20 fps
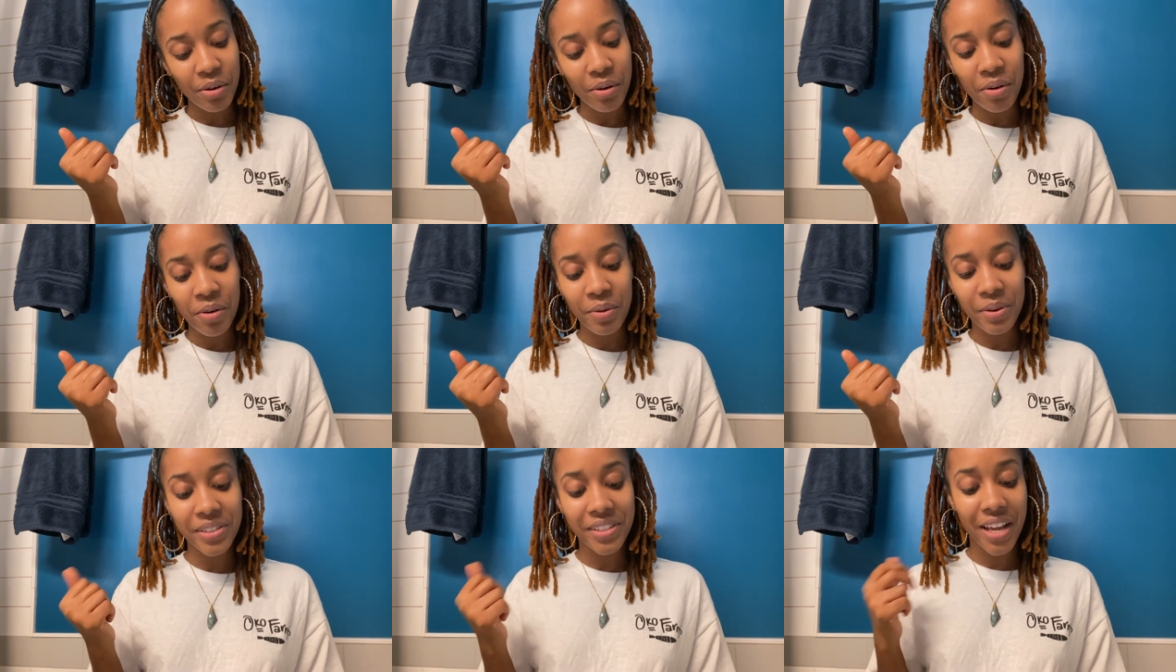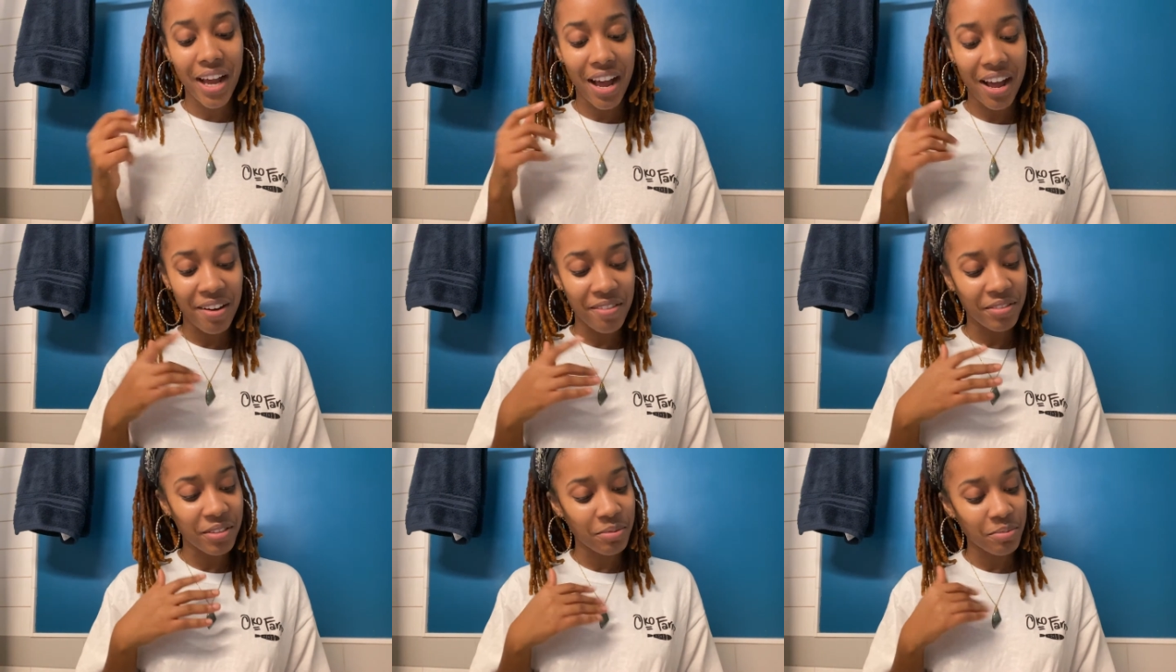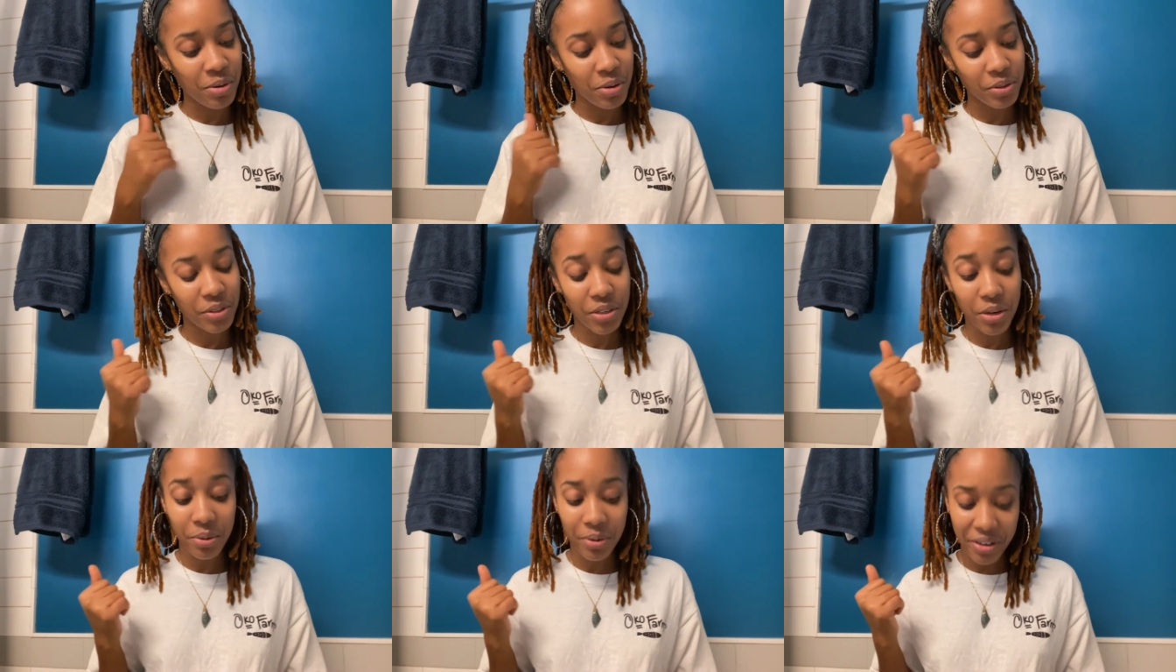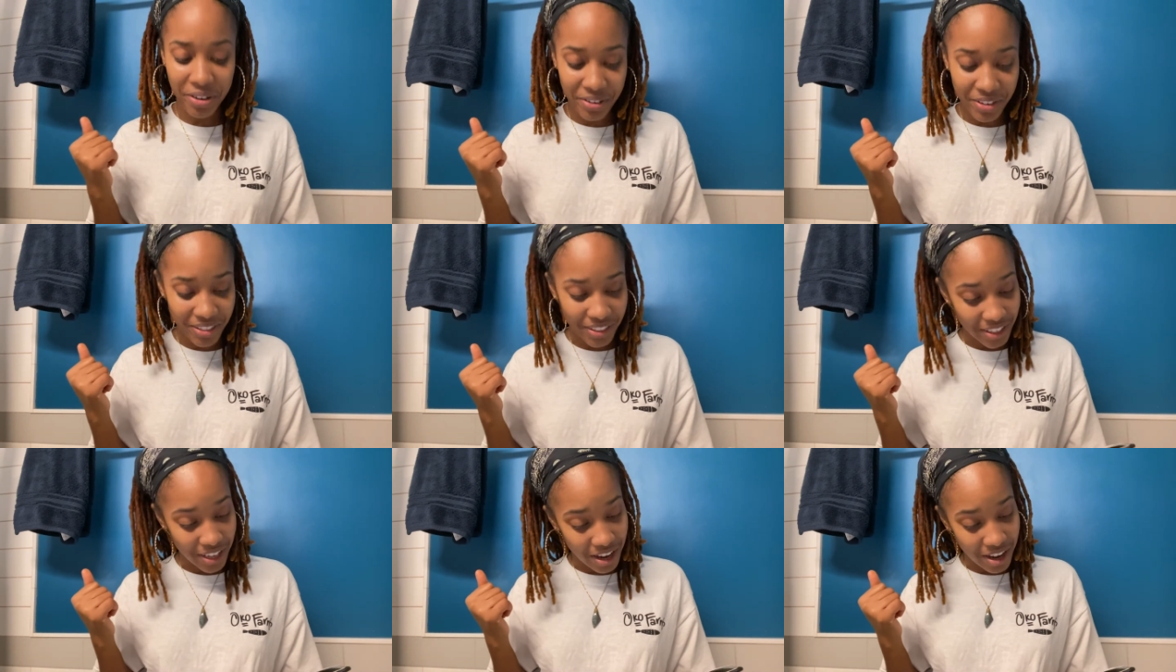always have the most
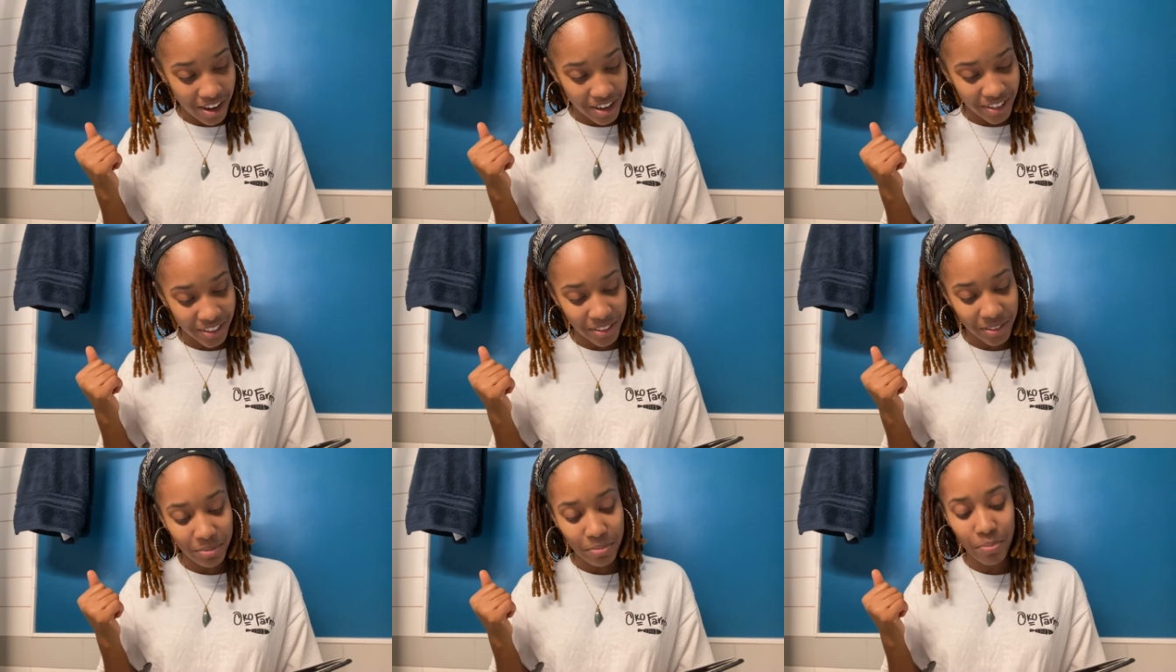coherent thoughts,